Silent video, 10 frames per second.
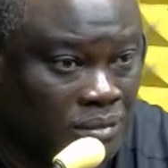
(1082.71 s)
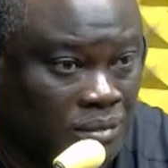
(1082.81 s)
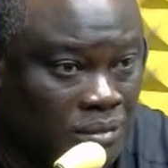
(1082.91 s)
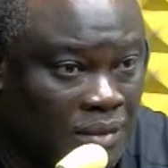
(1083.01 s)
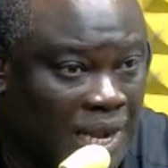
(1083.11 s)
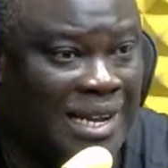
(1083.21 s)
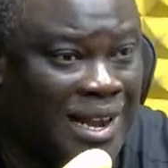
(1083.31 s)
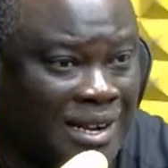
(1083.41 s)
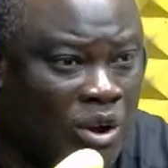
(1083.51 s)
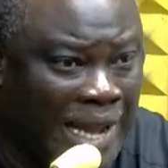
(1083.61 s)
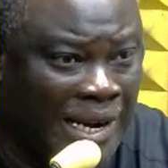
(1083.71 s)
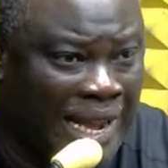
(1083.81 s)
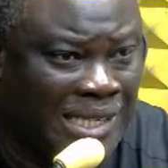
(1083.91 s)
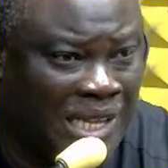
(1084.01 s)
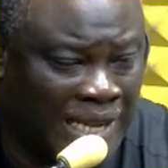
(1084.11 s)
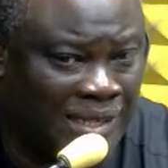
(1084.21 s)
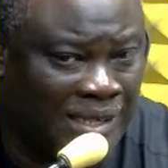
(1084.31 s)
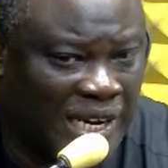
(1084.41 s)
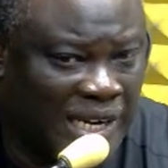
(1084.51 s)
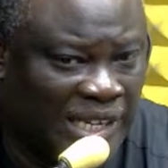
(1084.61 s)
I guess
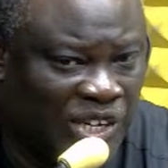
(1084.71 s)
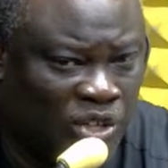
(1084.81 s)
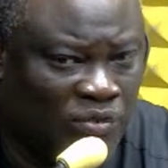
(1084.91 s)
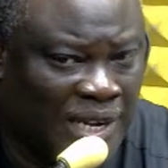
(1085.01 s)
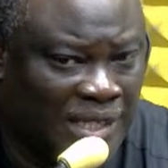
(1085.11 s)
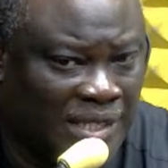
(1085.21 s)
the result of that.